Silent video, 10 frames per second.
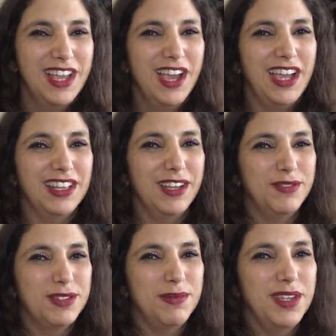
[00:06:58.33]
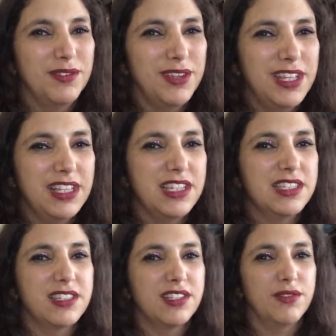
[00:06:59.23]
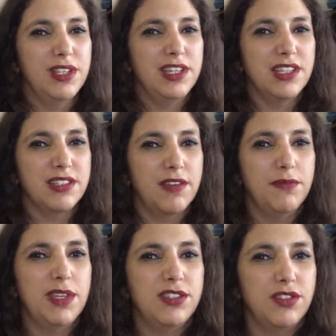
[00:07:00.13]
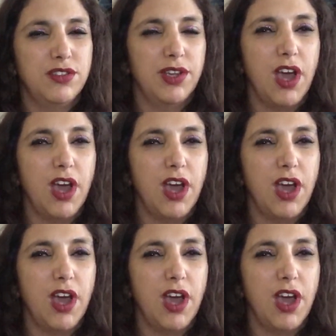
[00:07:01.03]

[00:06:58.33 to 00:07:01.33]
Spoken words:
I'd love to be the reading list. The reading list, I've missed you doing.